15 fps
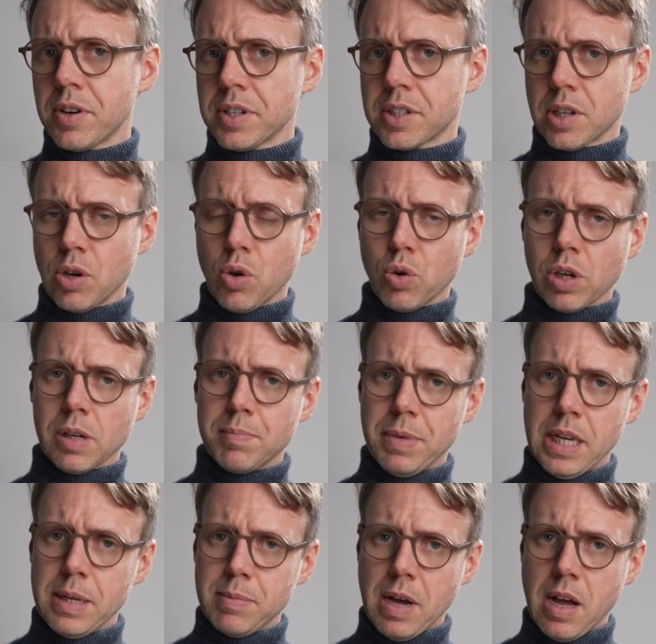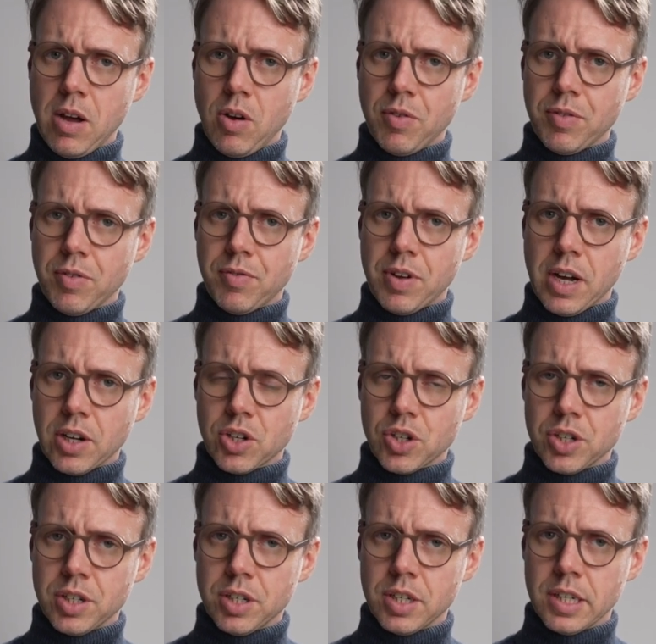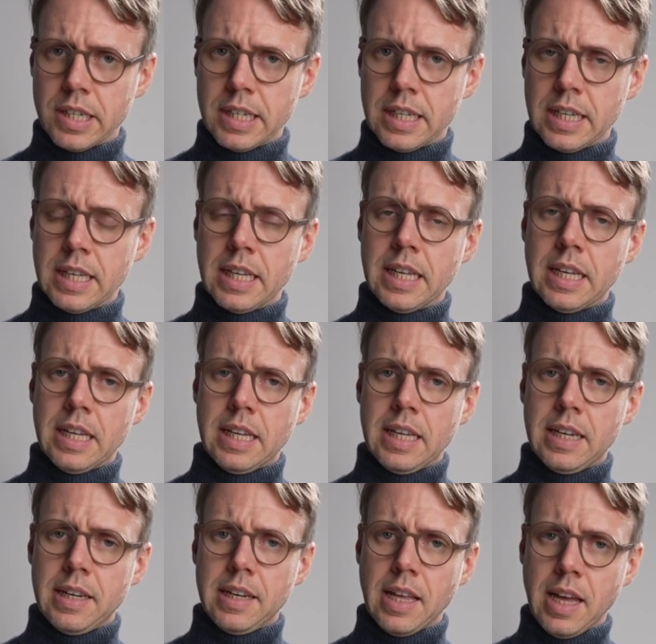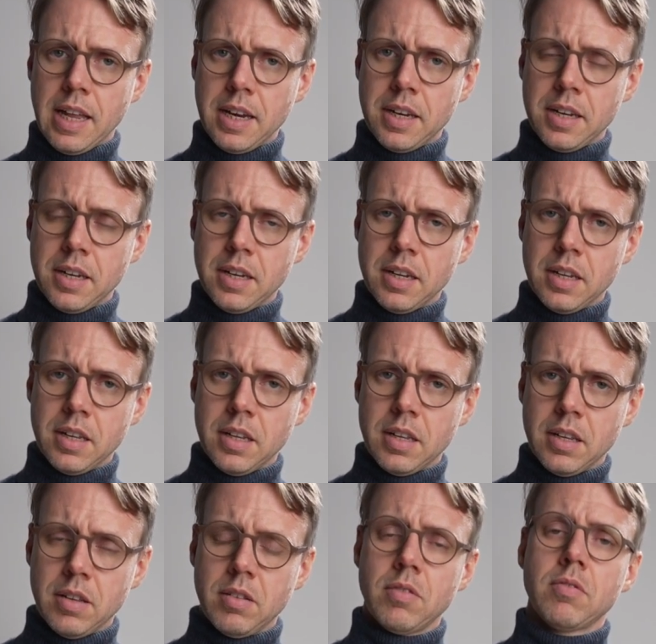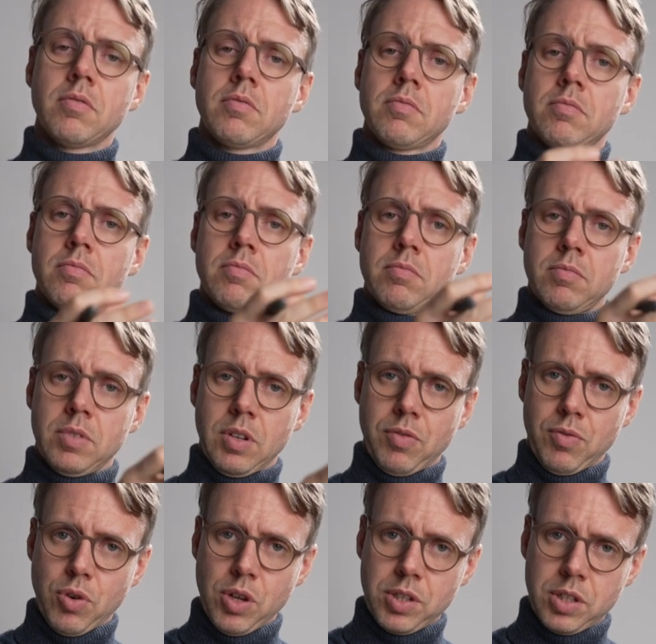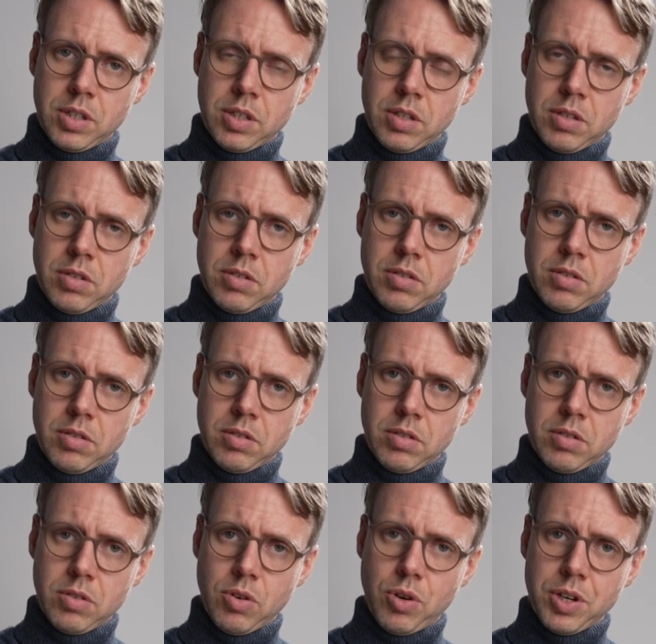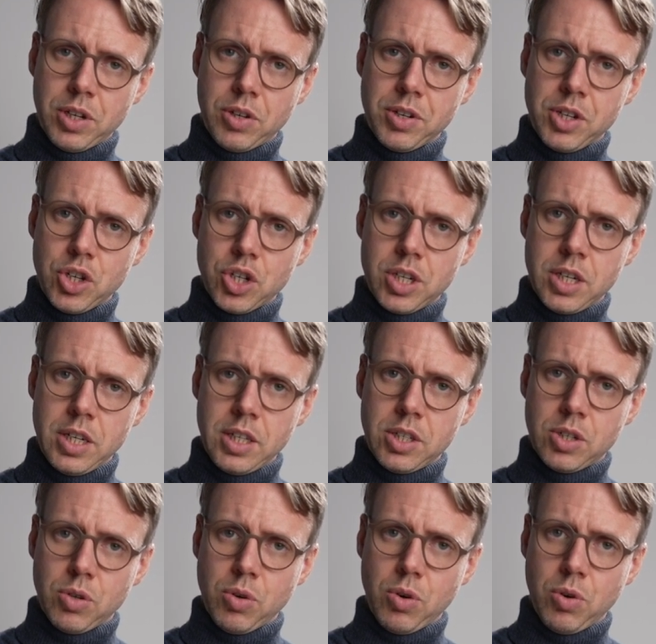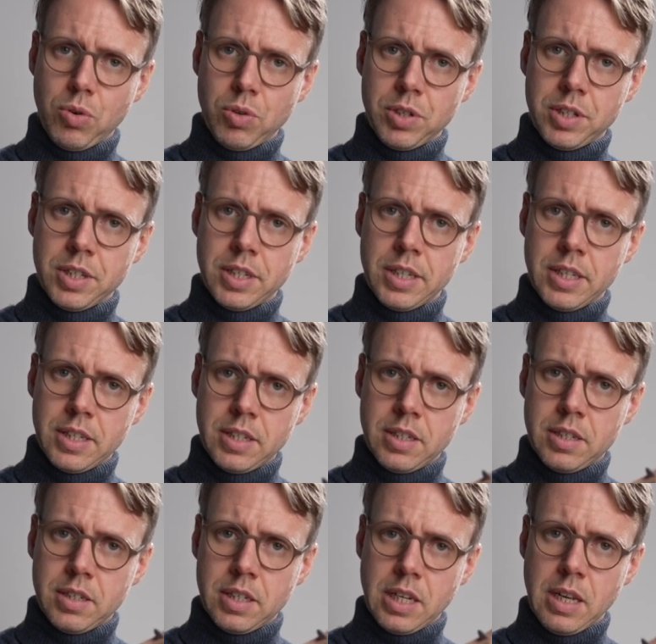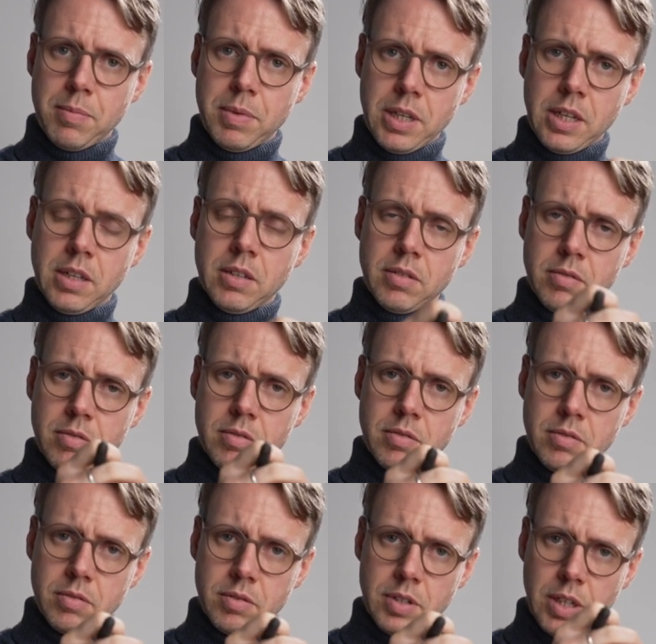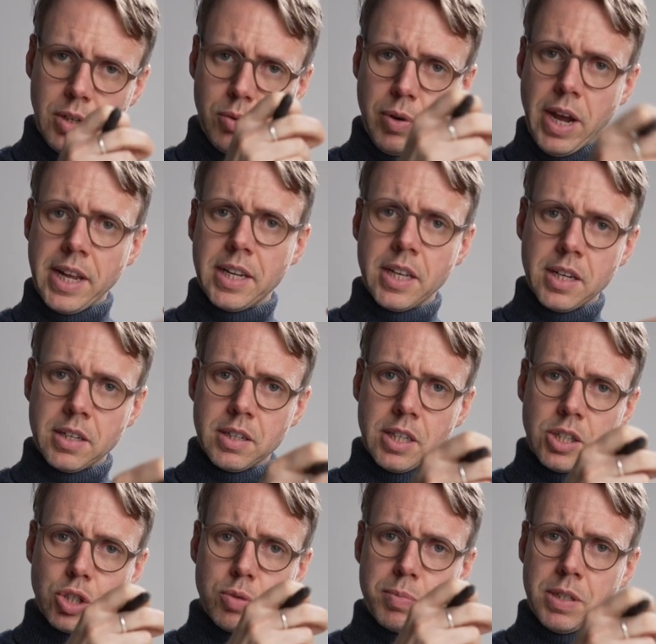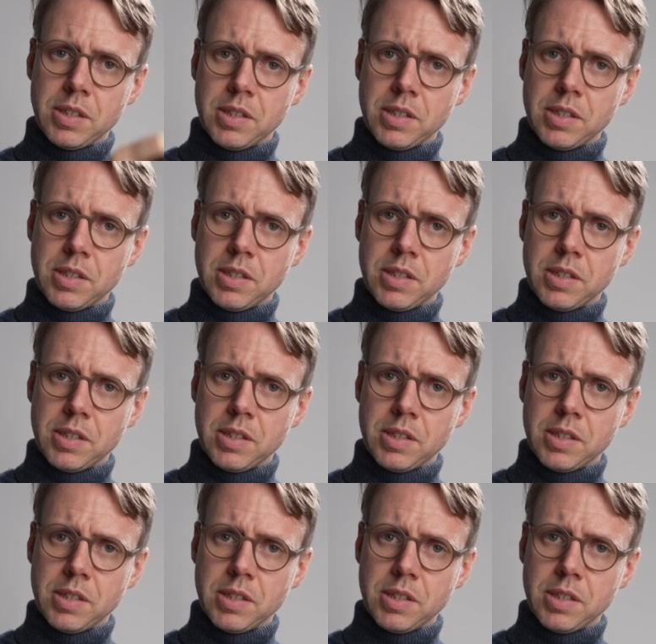is the local minima of a function, then the first order condition needs to hold, namely the gradient needs to be